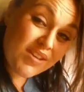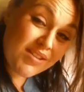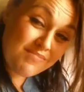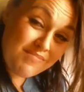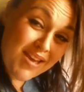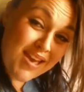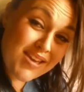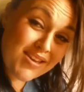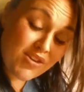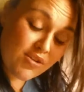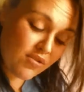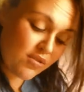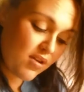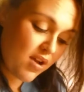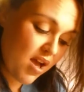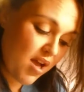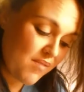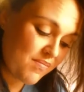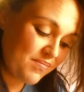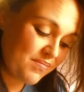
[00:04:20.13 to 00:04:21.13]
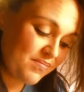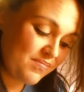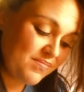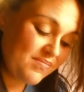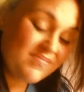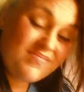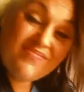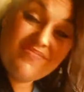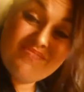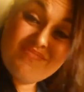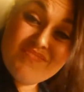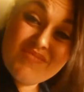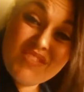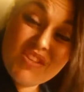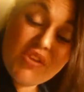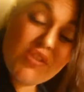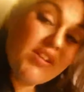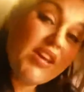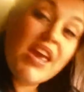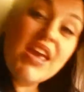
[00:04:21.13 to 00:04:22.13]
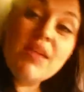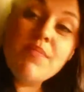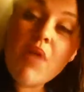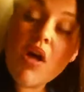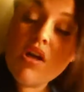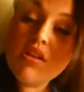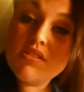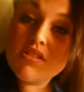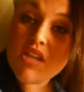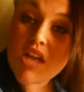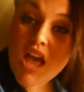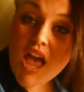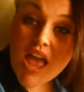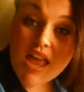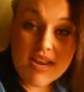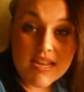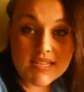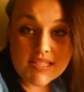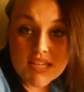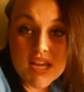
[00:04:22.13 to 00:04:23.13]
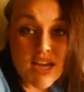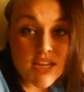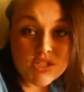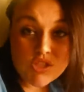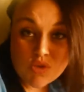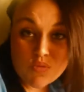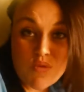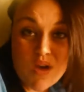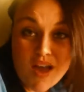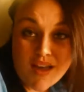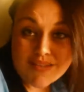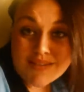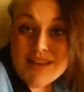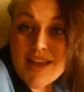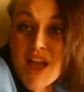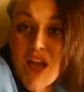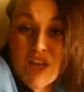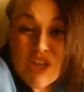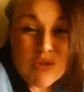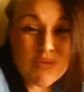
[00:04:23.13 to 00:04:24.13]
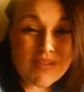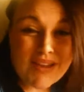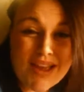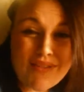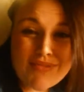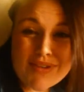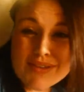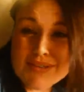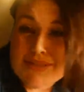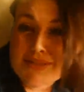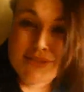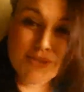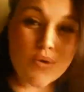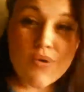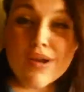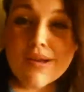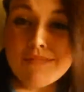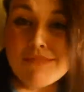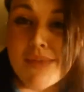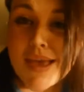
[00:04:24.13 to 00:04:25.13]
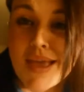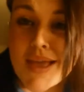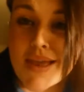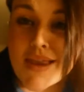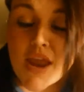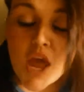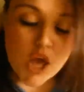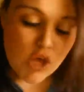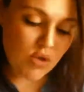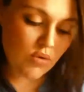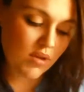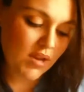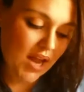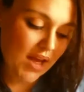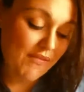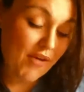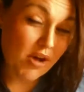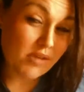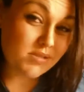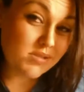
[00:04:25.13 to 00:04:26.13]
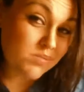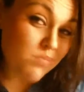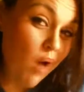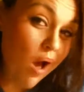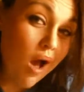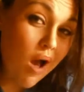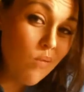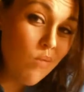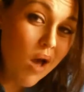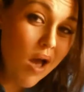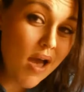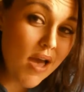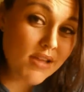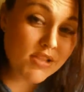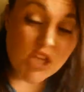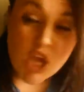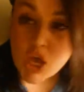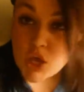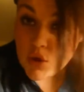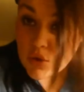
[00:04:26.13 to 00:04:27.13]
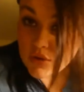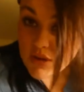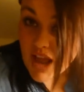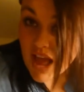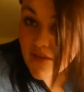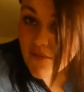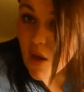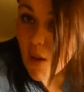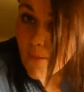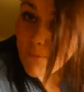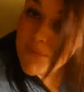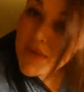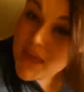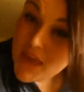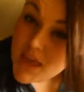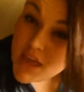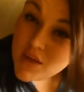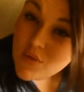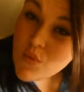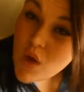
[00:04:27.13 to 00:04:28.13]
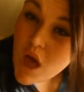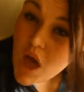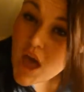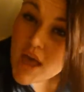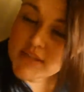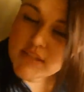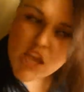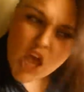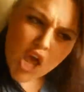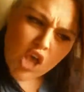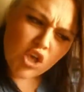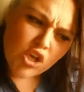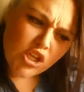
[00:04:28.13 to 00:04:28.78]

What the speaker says: You can make your cake balls any size you want. You can have an assortment. You can have all small ones. You can have all big ones.